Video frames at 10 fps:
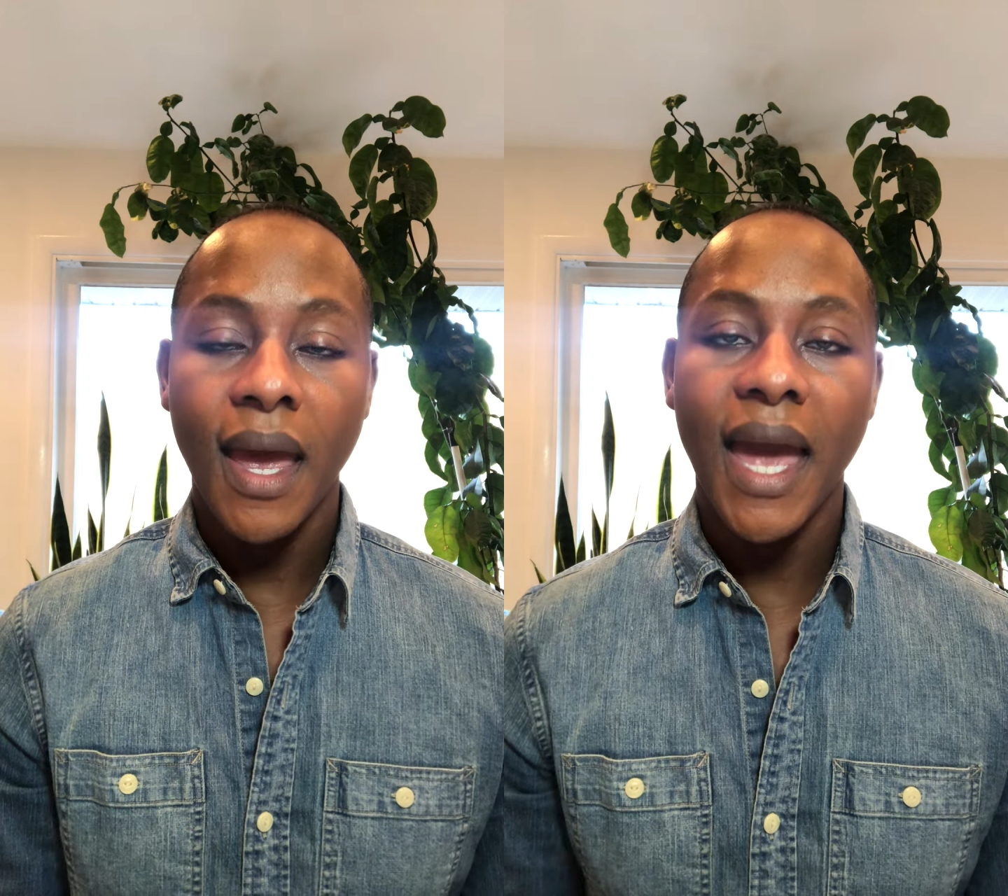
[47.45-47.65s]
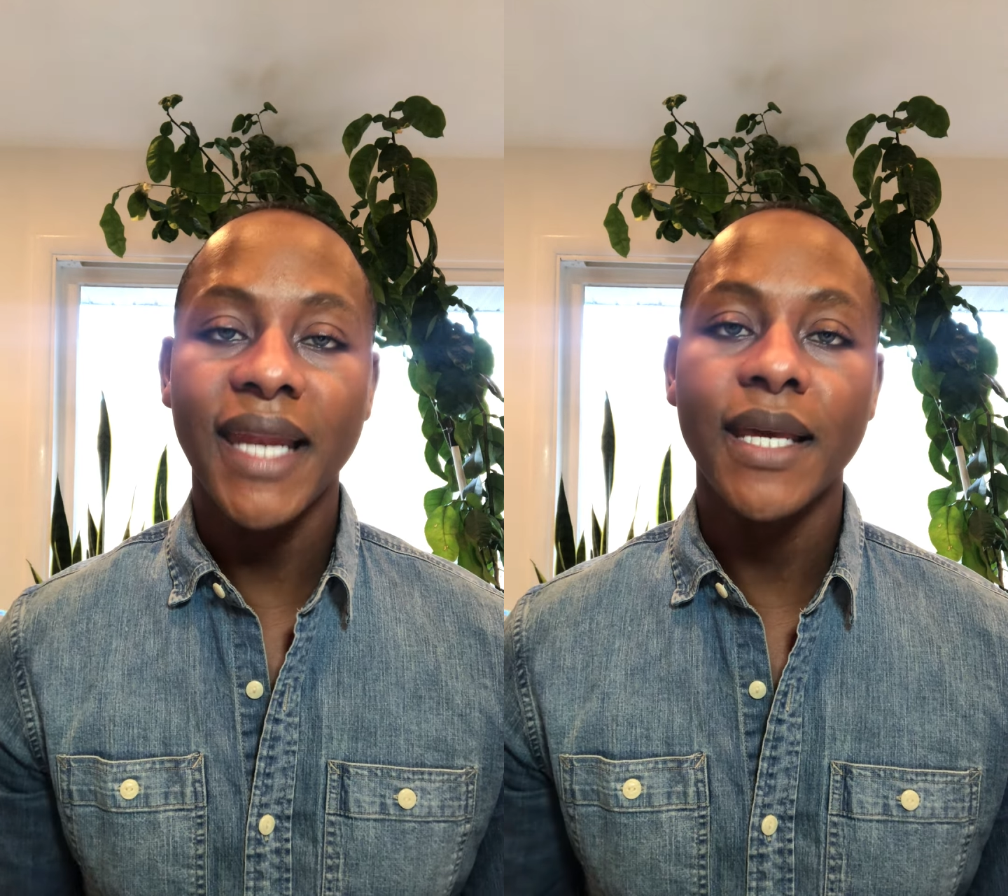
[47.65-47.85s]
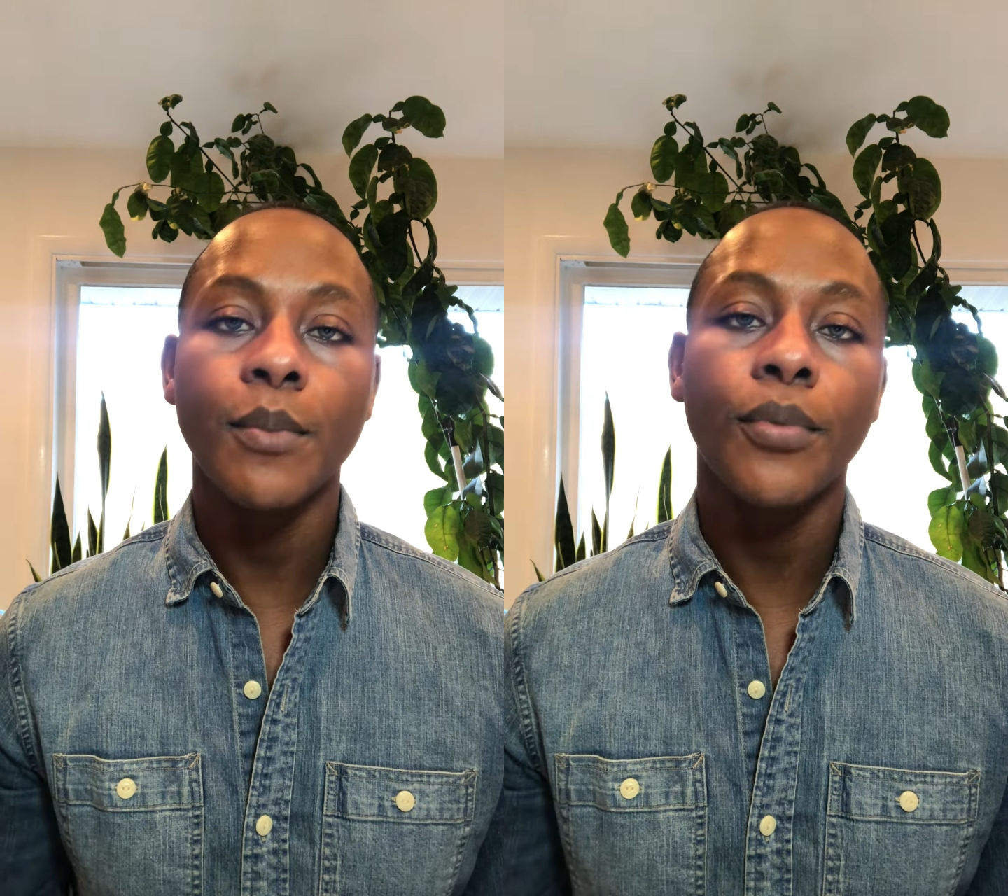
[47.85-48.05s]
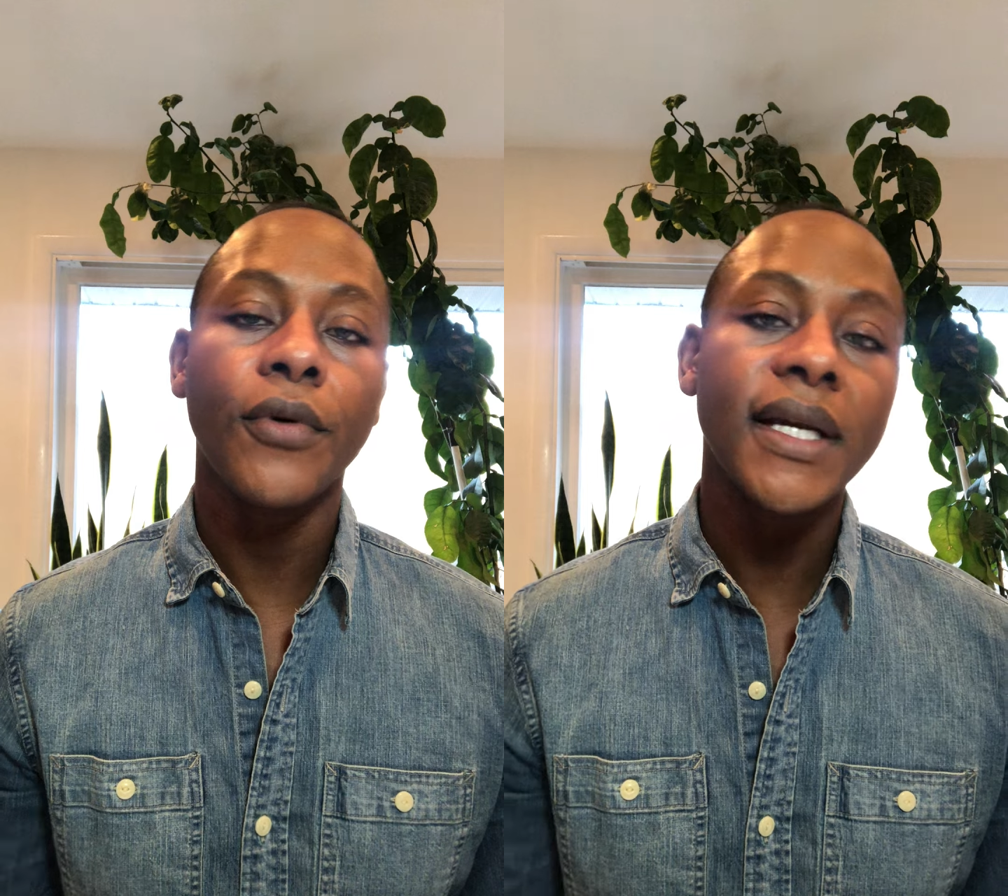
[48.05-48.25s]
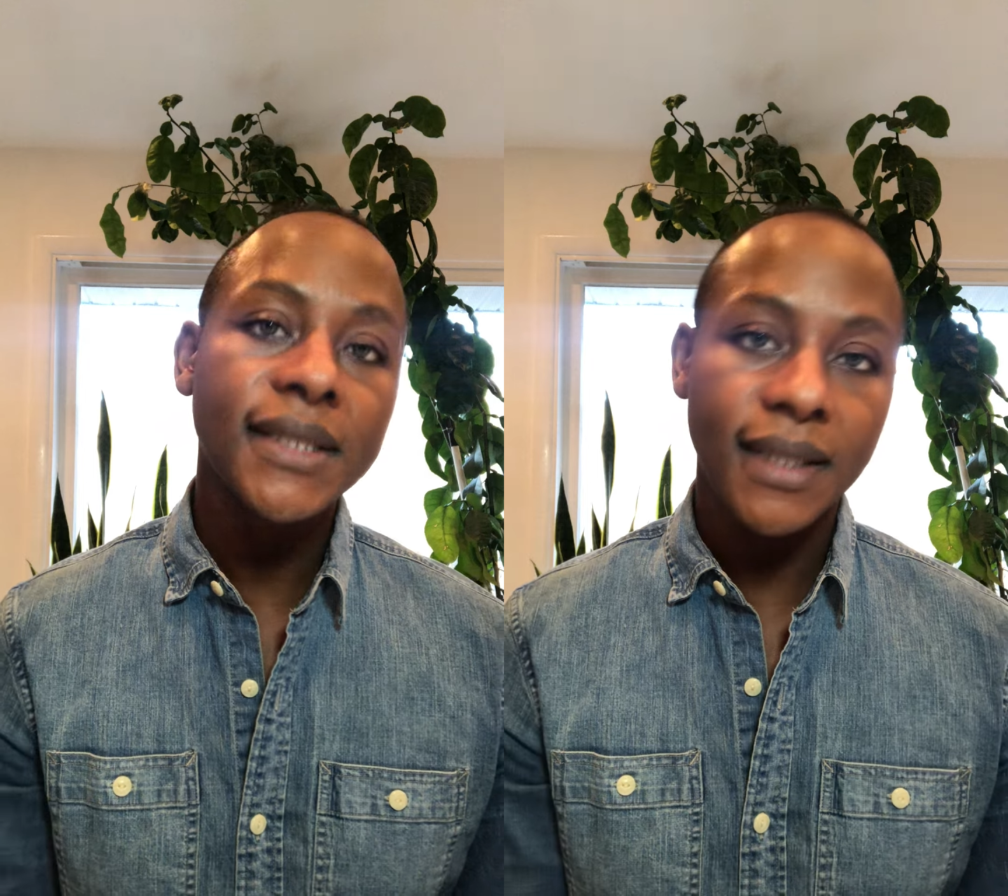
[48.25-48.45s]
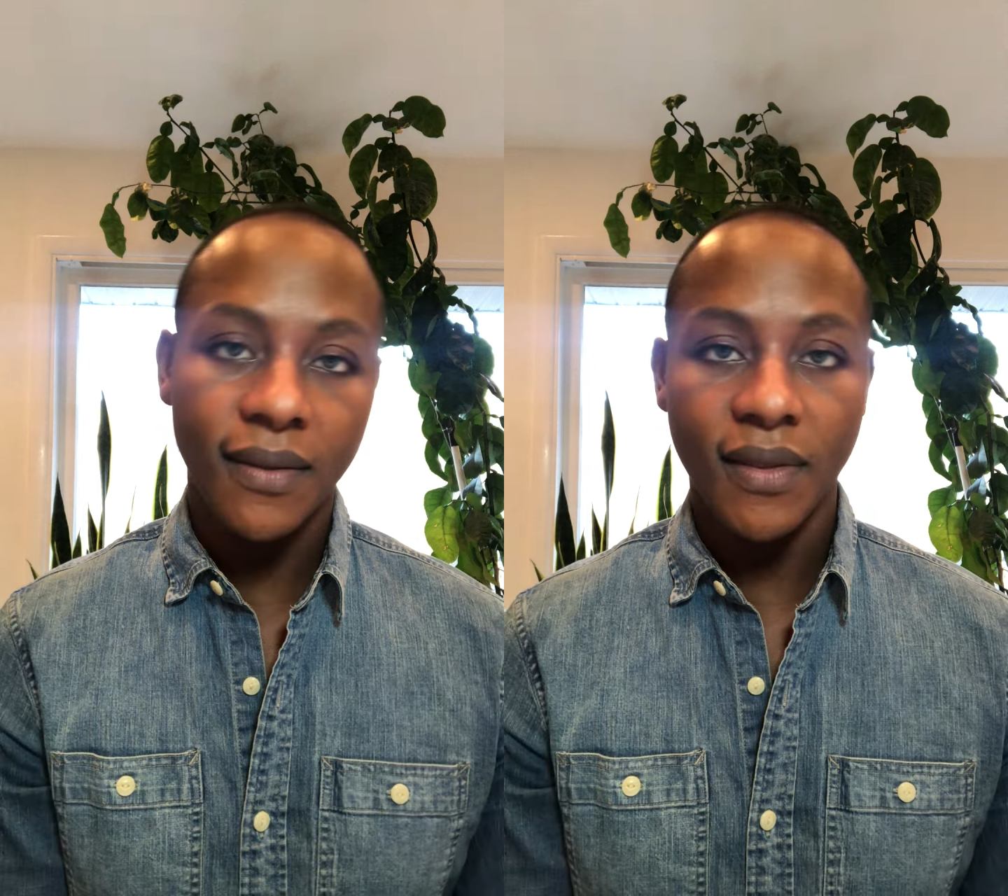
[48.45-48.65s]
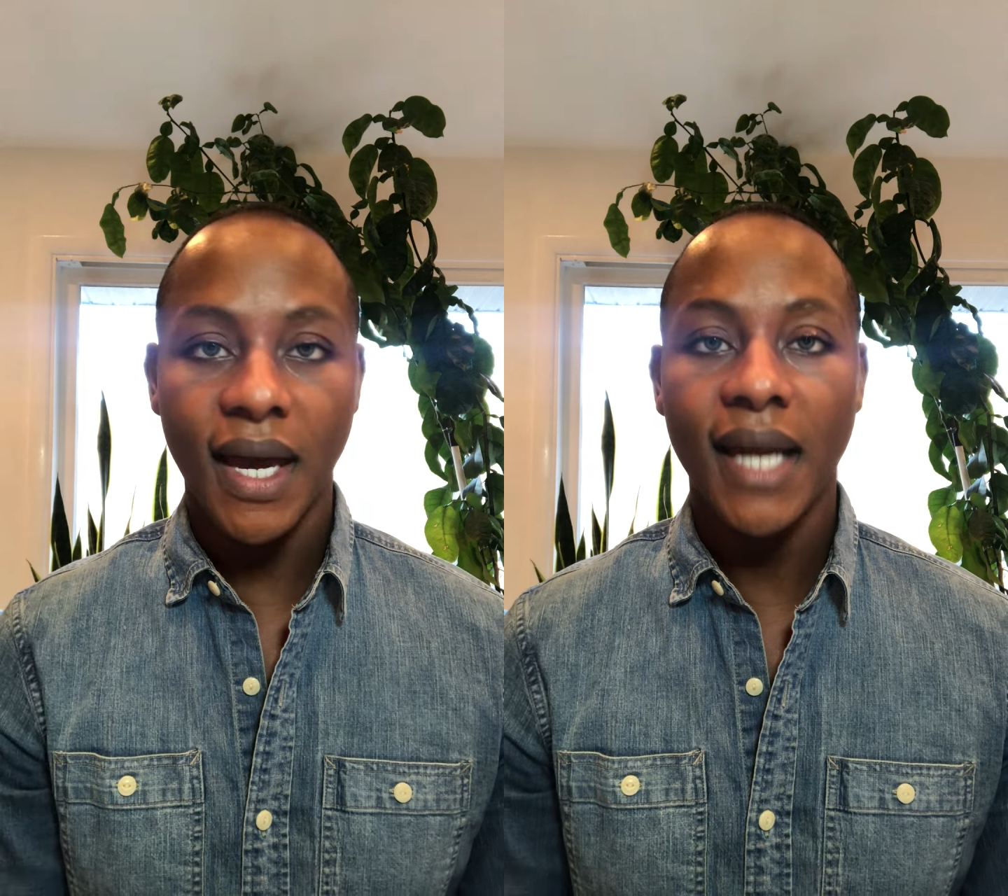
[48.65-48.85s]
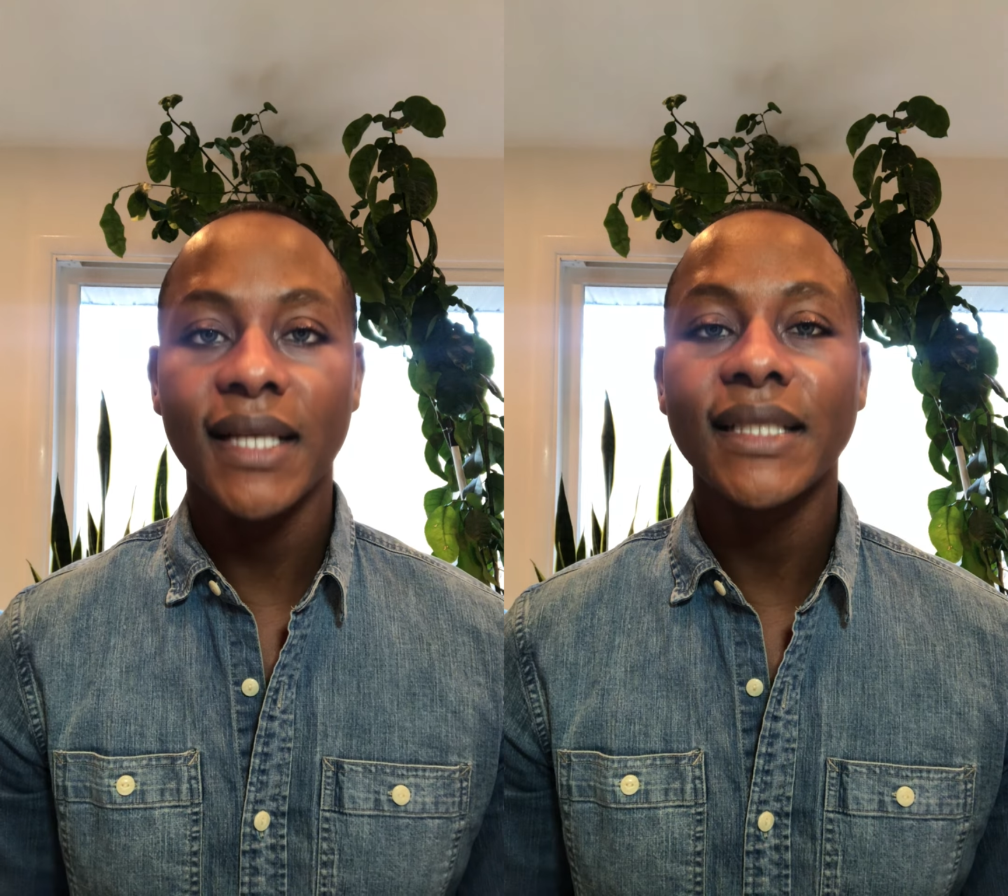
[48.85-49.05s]
And embracing
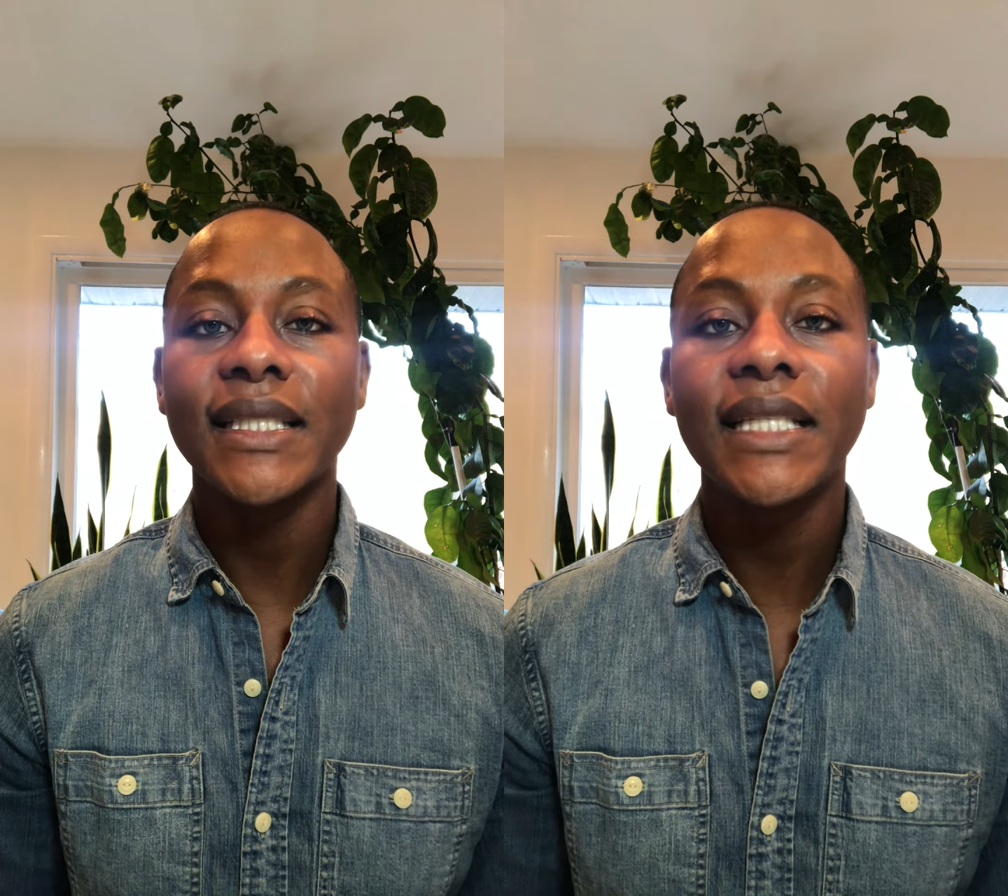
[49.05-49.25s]
that,